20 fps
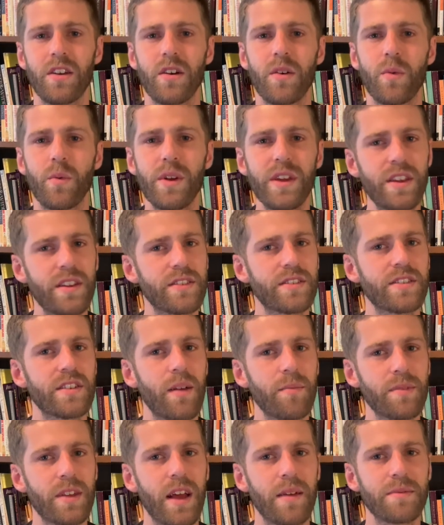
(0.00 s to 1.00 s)
we can
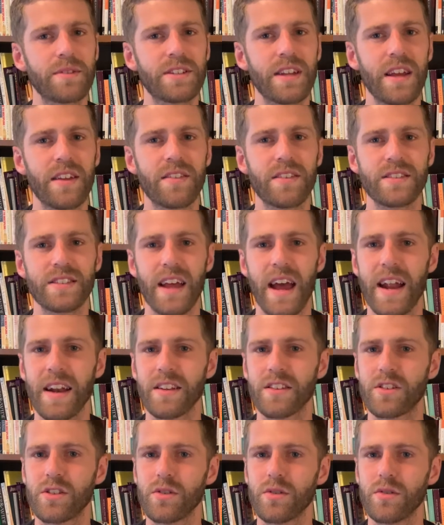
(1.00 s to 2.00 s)
sometimes take this
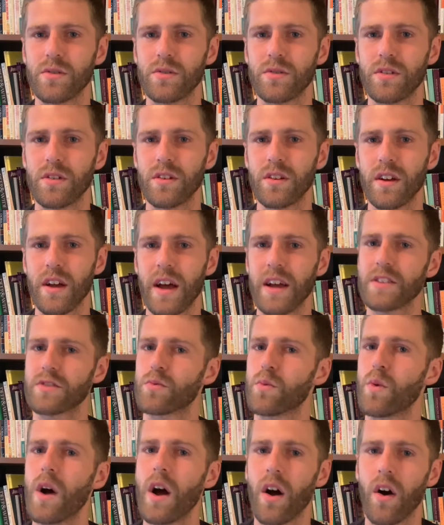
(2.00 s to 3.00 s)
attitude
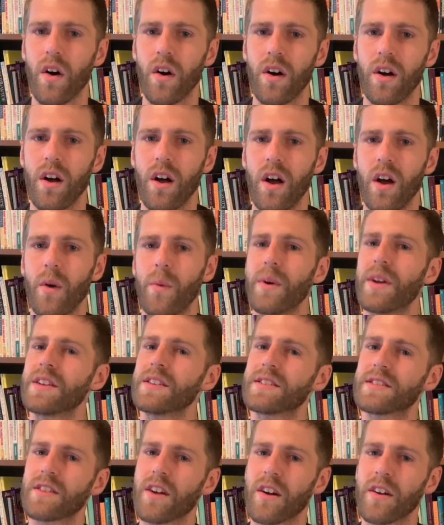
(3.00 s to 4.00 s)
as well. We can
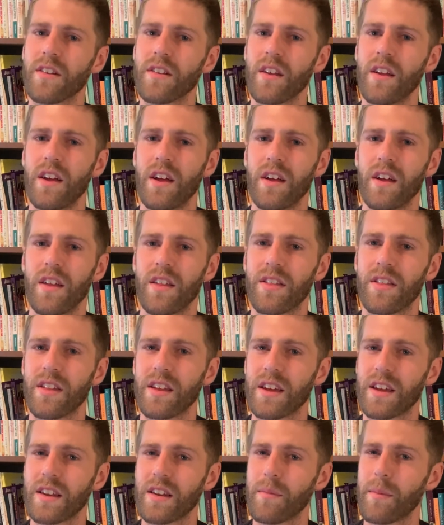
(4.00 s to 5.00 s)
start
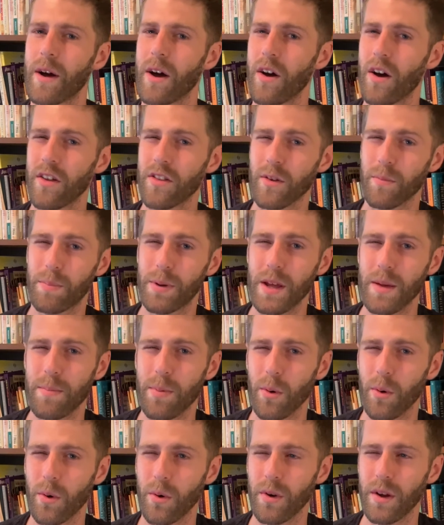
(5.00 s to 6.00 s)
thinking about other
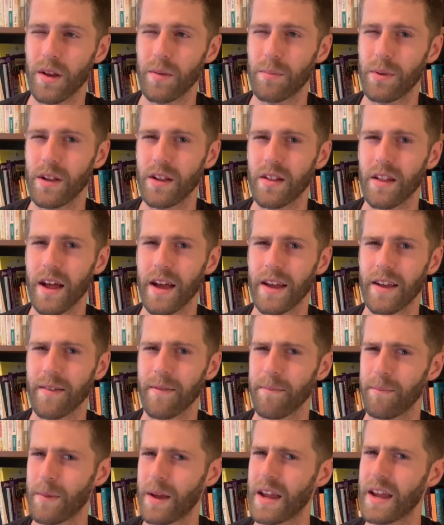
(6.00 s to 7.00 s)
people and be like,
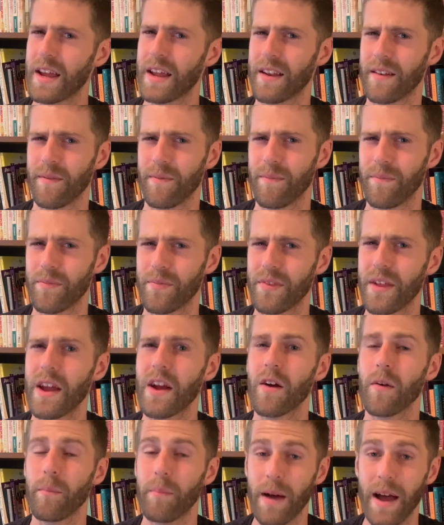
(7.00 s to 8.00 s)
man, they
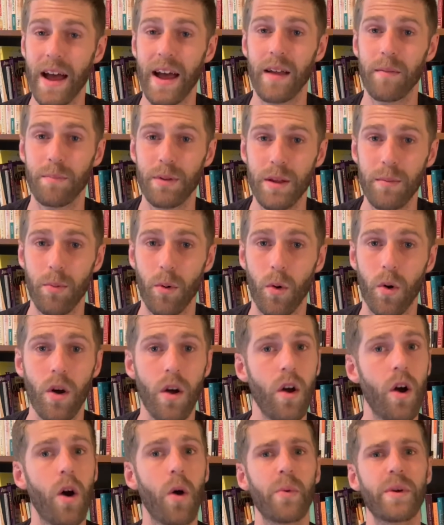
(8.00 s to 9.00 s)
are bad people.
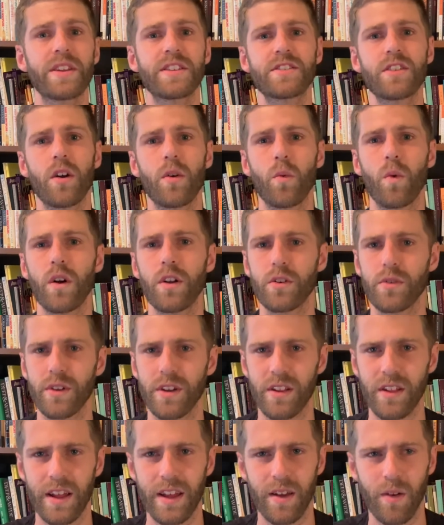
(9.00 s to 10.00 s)
Or we can start
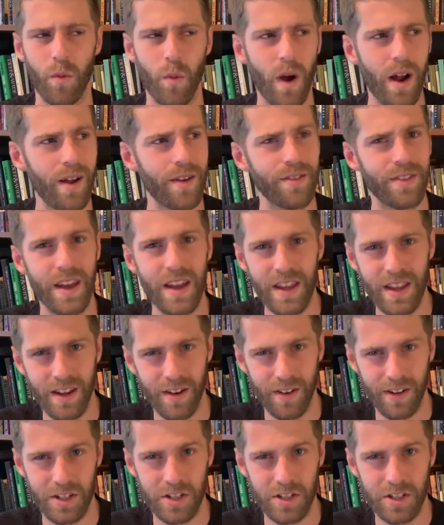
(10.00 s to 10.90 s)
wondering, like, why are they here at